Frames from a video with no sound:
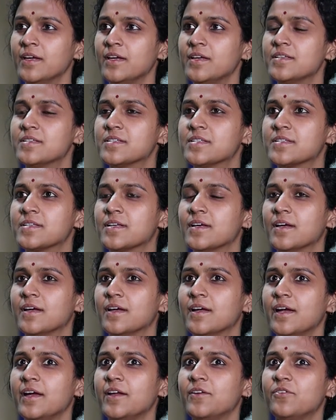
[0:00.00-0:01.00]
is
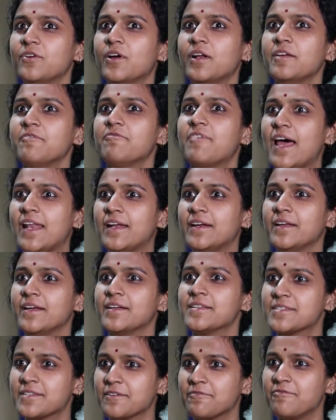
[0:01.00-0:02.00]
it really
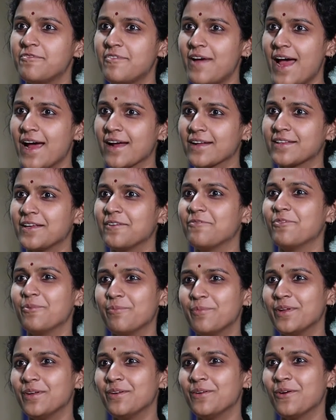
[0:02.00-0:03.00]
validates the fact that
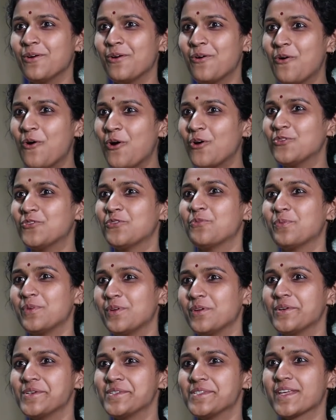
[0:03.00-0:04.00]
women
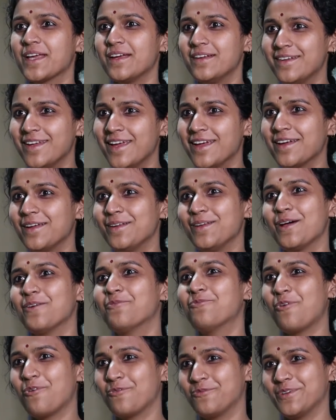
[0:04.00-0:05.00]
entrepreneurs can take India
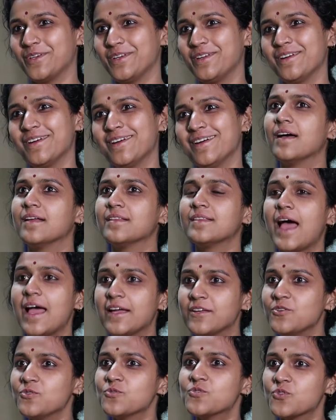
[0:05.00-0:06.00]
forward.
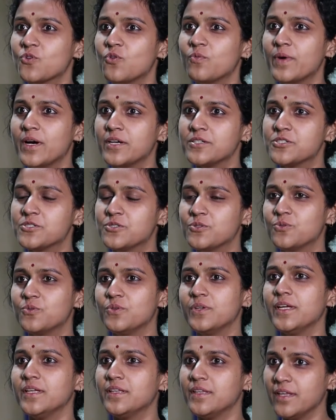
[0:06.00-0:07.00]
Thank you so much to
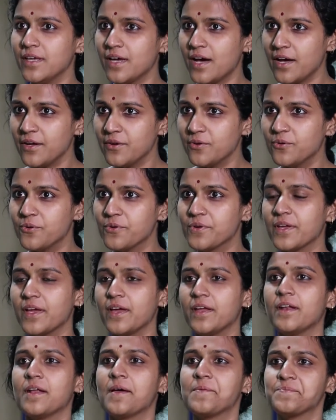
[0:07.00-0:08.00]
NITI Aayog
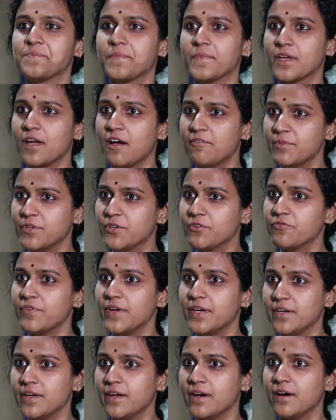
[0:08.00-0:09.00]
and the Government of
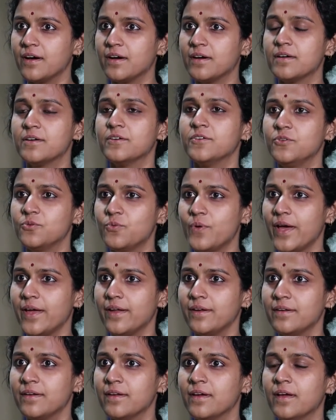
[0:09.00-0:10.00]
India,
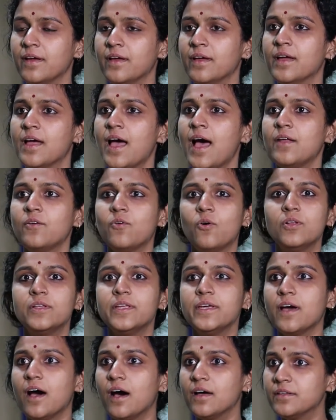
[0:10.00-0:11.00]
UN and all
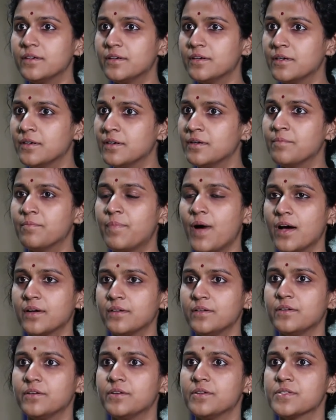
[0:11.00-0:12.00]
the other
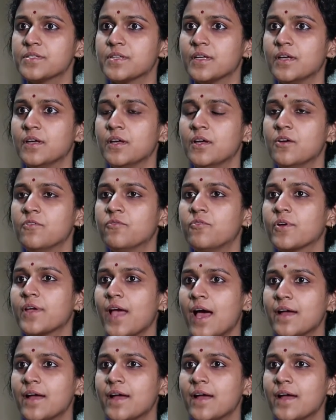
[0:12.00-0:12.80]
partners for